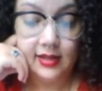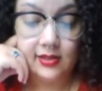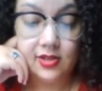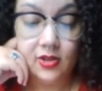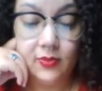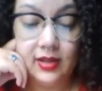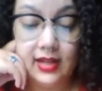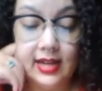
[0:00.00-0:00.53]

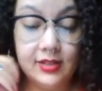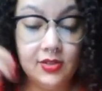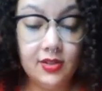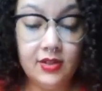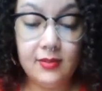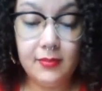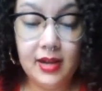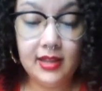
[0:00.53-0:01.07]
So we
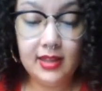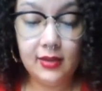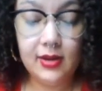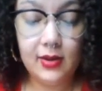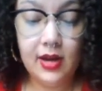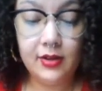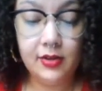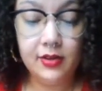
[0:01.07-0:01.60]
entered the month
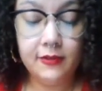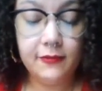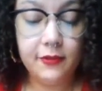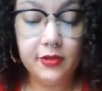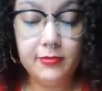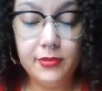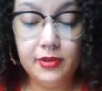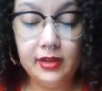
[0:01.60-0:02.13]
under the
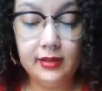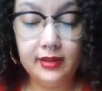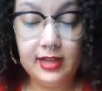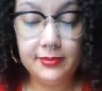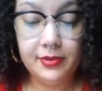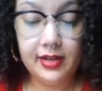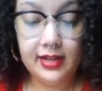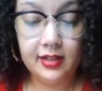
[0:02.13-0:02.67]
full moon in
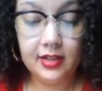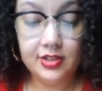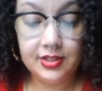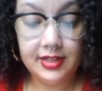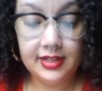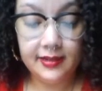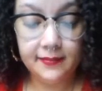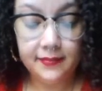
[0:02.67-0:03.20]
Libra
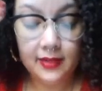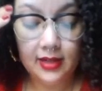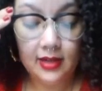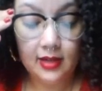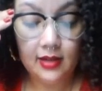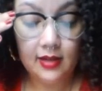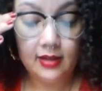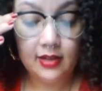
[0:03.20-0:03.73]
energy
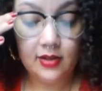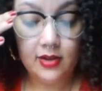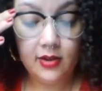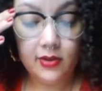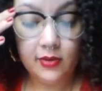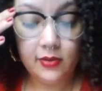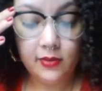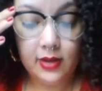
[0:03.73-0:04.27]
you
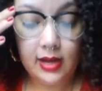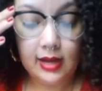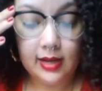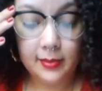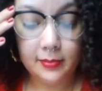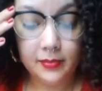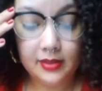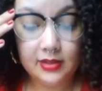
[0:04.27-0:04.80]
know
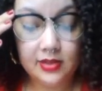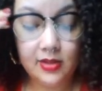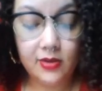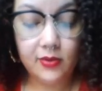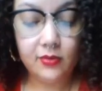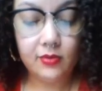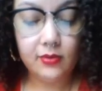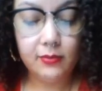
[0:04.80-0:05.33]
um,
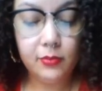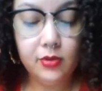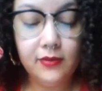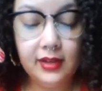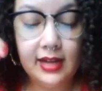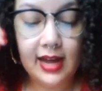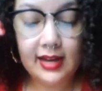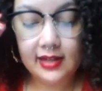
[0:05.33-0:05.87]
so
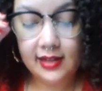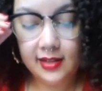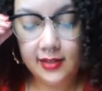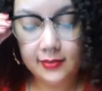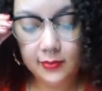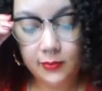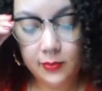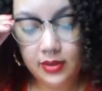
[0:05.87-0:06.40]
moving on
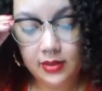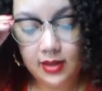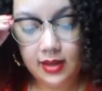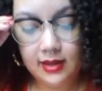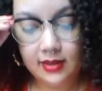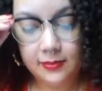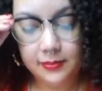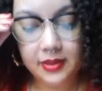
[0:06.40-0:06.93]
here with
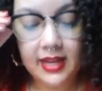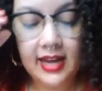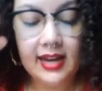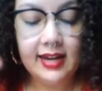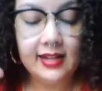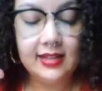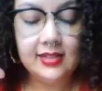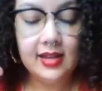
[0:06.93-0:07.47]
uh, the
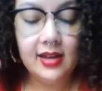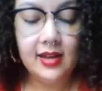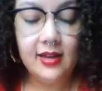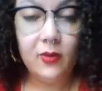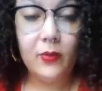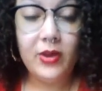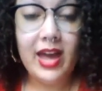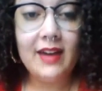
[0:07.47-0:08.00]
planets
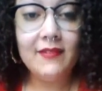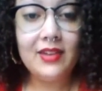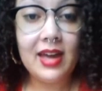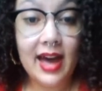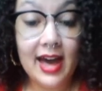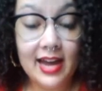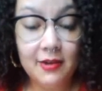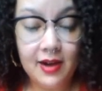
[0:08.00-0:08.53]
we have
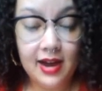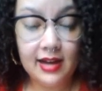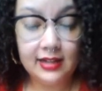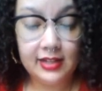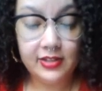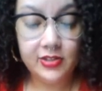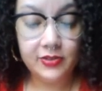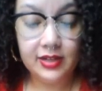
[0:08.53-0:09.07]
chiron
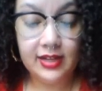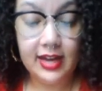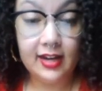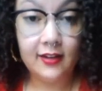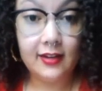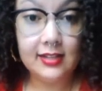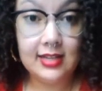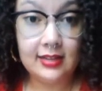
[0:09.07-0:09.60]
entering
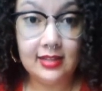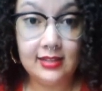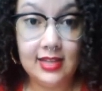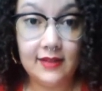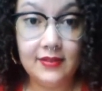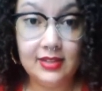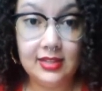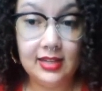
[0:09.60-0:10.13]
aries on the
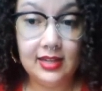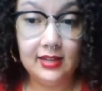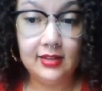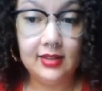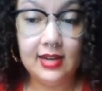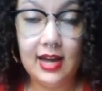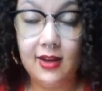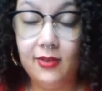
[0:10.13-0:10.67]

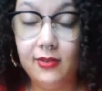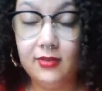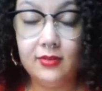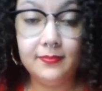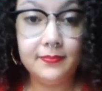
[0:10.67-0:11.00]
17th now